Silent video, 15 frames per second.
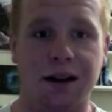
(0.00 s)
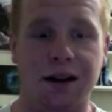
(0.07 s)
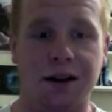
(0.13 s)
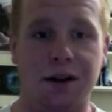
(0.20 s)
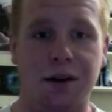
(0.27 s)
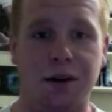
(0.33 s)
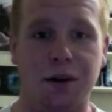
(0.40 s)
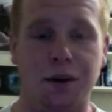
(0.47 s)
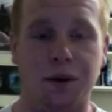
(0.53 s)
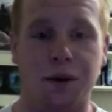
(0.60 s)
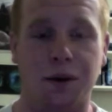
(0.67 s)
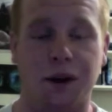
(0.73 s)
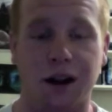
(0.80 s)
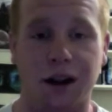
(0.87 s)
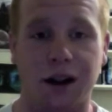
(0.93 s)
into
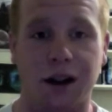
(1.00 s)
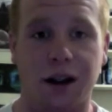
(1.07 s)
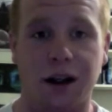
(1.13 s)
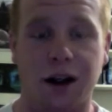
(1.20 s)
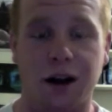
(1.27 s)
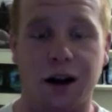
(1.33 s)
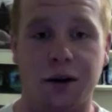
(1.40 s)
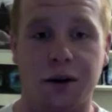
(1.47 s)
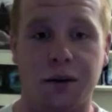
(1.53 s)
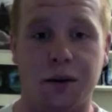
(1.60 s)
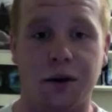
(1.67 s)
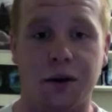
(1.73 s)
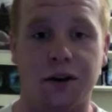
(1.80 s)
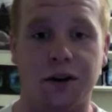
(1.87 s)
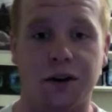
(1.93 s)
learning how to do a
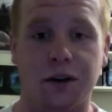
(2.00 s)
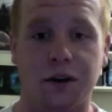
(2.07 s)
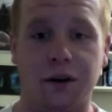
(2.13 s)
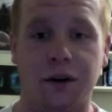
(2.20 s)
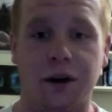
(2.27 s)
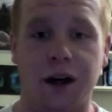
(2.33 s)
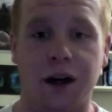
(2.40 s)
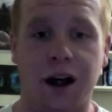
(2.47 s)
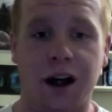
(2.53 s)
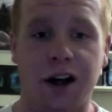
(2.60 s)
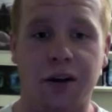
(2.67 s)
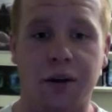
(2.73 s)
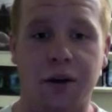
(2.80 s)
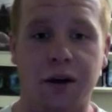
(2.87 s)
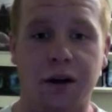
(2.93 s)
motor skill,
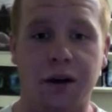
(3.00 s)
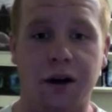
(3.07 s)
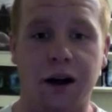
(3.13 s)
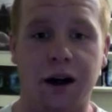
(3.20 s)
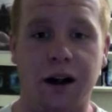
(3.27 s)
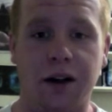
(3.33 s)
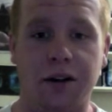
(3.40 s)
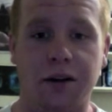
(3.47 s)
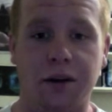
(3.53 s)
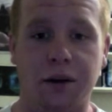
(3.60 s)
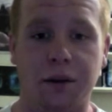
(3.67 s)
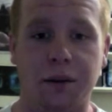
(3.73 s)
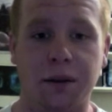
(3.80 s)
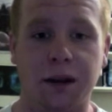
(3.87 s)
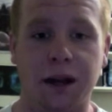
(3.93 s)
as well as to
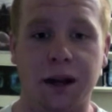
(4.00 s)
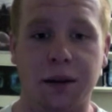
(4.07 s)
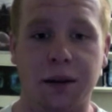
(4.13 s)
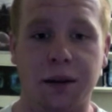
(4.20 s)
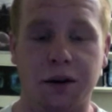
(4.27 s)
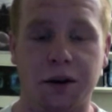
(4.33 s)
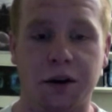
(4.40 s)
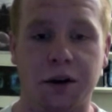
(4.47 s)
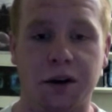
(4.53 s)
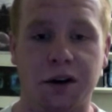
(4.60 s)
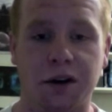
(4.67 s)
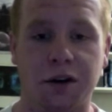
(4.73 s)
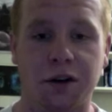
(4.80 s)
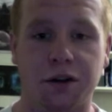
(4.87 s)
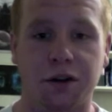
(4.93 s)
being able to notice
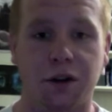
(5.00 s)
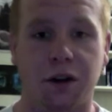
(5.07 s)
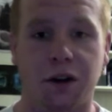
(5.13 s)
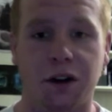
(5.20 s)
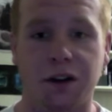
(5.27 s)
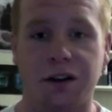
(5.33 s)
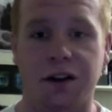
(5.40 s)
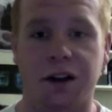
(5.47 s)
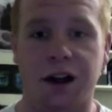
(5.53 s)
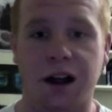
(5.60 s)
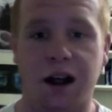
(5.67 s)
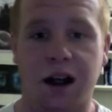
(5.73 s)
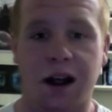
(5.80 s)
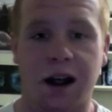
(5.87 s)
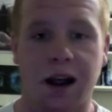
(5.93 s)
your flaws.
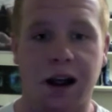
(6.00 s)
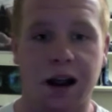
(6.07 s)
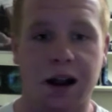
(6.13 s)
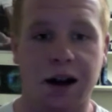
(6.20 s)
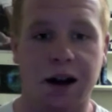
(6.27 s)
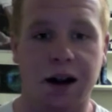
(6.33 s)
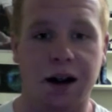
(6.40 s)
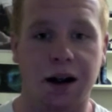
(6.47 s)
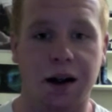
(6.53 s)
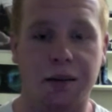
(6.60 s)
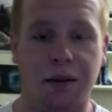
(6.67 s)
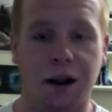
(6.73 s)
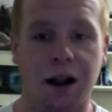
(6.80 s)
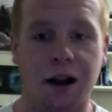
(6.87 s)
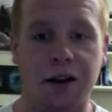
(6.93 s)
And I'm
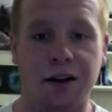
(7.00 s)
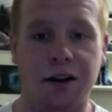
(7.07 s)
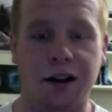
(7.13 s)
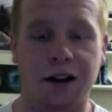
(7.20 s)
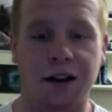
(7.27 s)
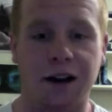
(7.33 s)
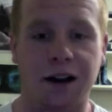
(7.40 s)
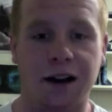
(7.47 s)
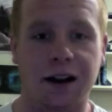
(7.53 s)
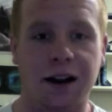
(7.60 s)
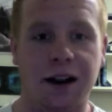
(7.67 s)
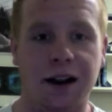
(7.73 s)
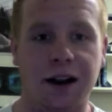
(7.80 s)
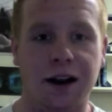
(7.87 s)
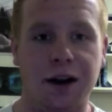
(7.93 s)
glad to say that I
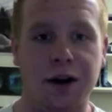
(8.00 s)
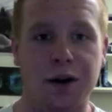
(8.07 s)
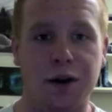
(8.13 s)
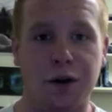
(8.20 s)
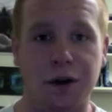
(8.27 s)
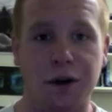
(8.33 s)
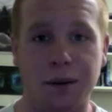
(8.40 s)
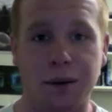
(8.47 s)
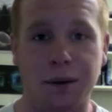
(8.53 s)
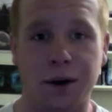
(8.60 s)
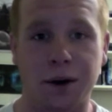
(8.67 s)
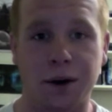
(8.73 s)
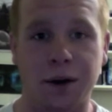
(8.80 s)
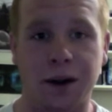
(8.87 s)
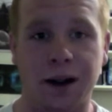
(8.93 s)
can do the
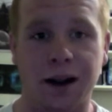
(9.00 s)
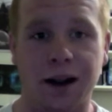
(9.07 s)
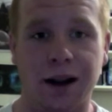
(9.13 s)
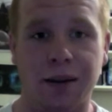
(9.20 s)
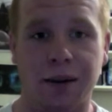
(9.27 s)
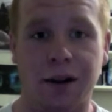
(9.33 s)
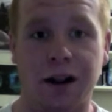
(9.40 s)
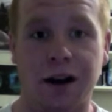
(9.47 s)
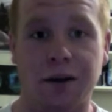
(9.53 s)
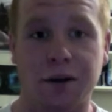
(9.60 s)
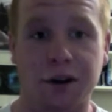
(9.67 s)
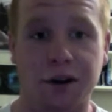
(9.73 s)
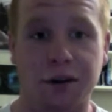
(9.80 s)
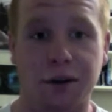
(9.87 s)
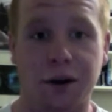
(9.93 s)
rainbow, and I'm glad I've
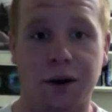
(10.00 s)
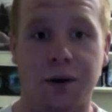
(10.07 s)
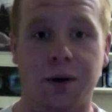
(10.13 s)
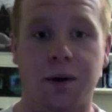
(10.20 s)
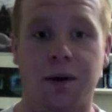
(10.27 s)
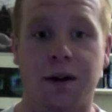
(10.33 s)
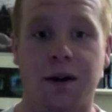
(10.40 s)
reached my goal.